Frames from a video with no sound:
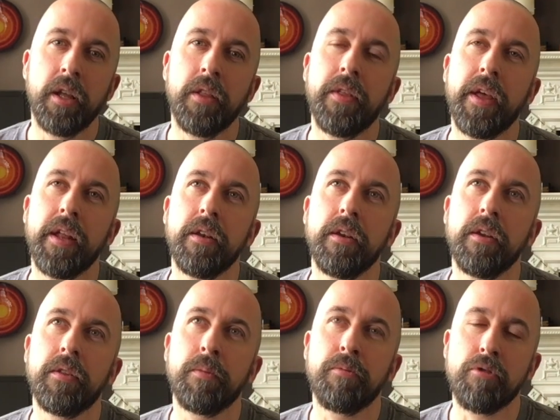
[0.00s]

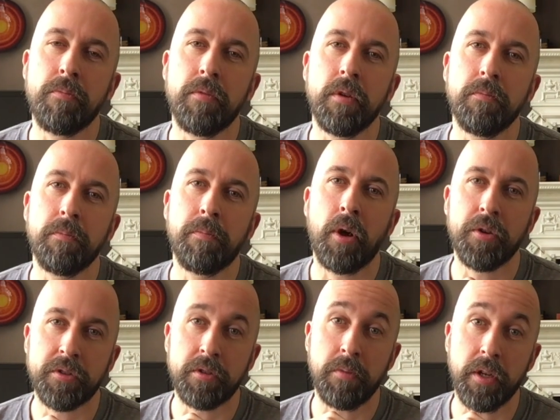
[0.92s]
then the problem
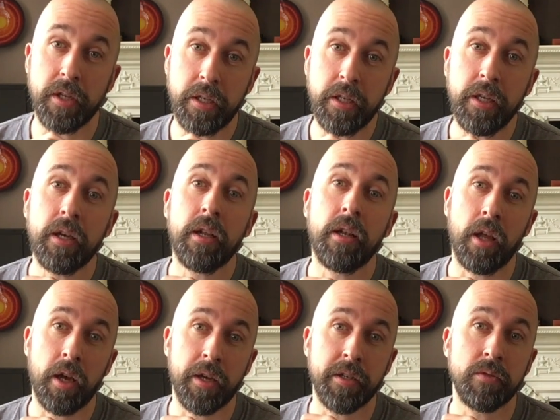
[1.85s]
possibly
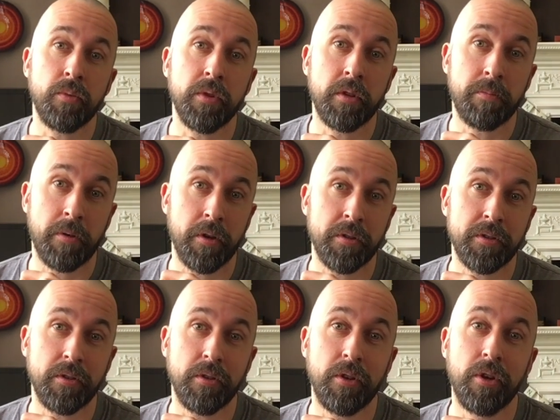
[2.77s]
lies with the
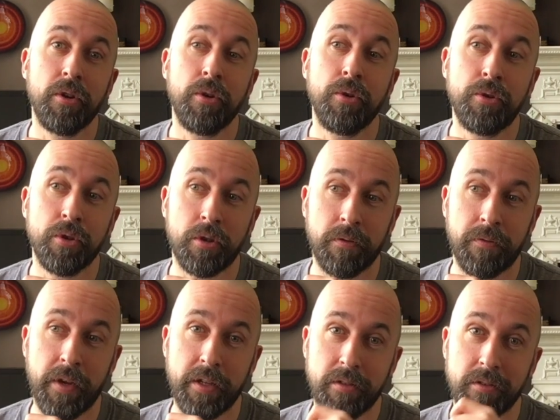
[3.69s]
person who took
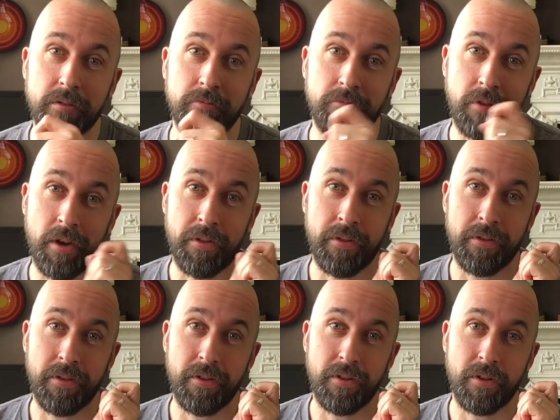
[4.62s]
offence rather
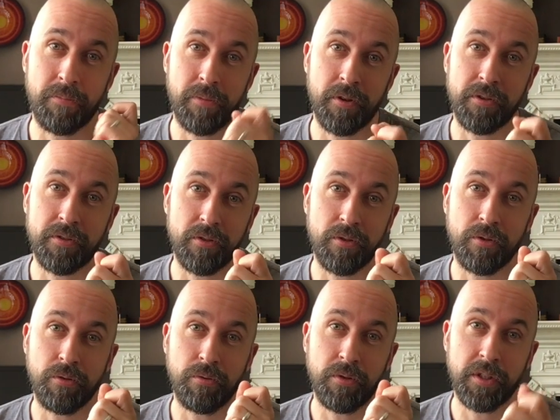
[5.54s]
than the person
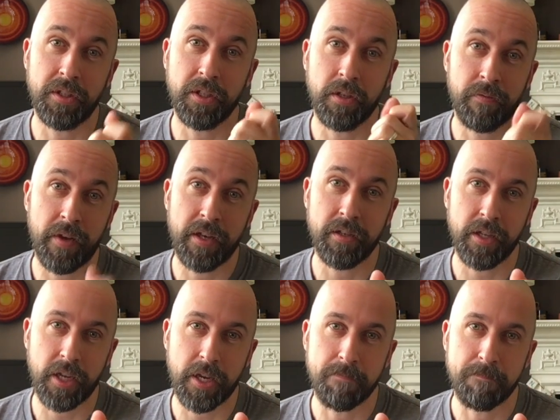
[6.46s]
who did the offending.